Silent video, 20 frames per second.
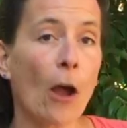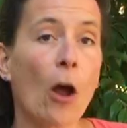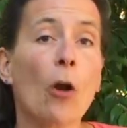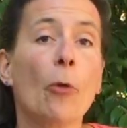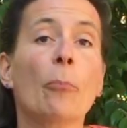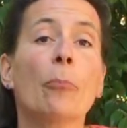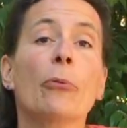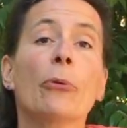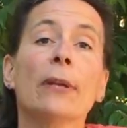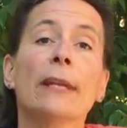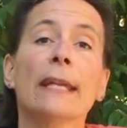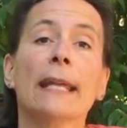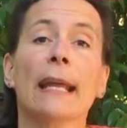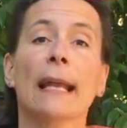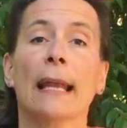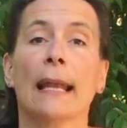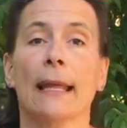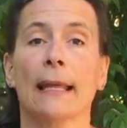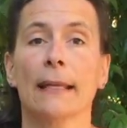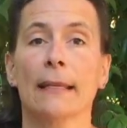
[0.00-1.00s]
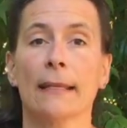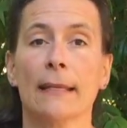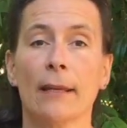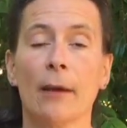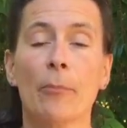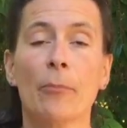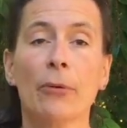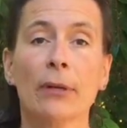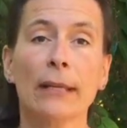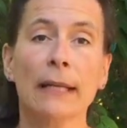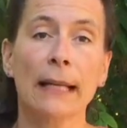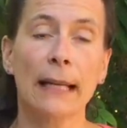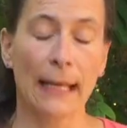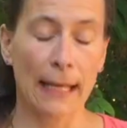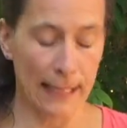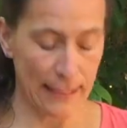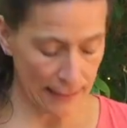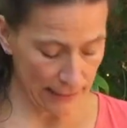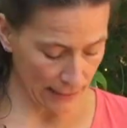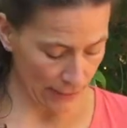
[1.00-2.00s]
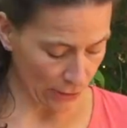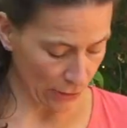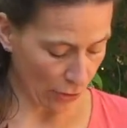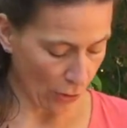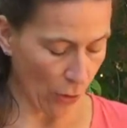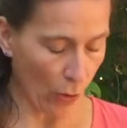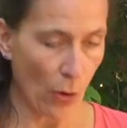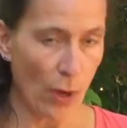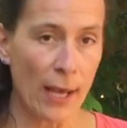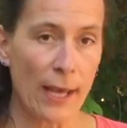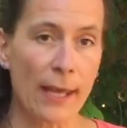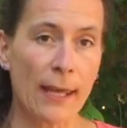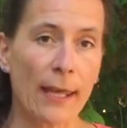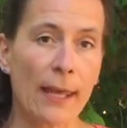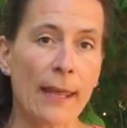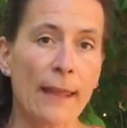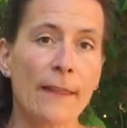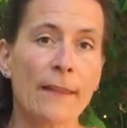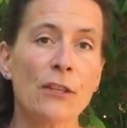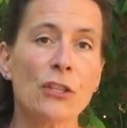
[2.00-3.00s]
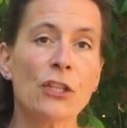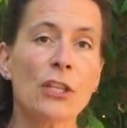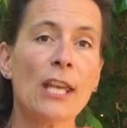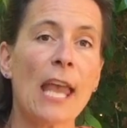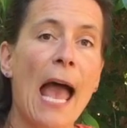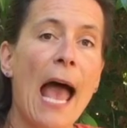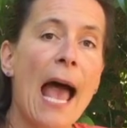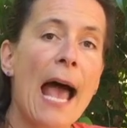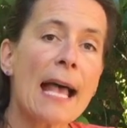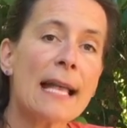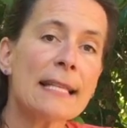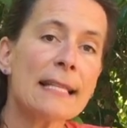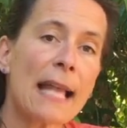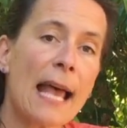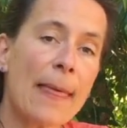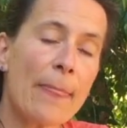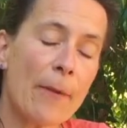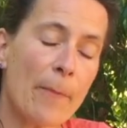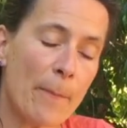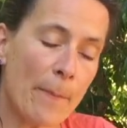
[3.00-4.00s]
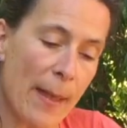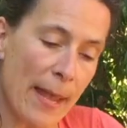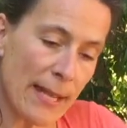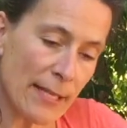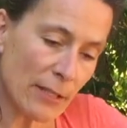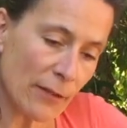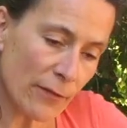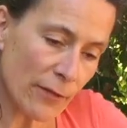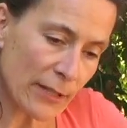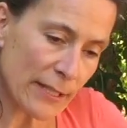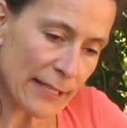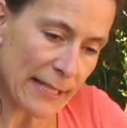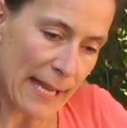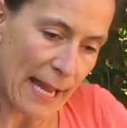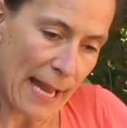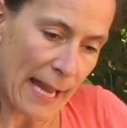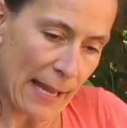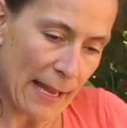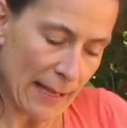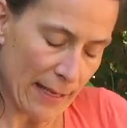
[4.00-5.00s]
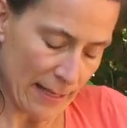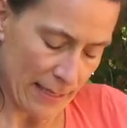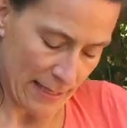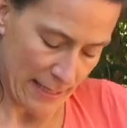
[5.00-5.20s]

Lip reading: her preening gland. So she has at the base of her tail.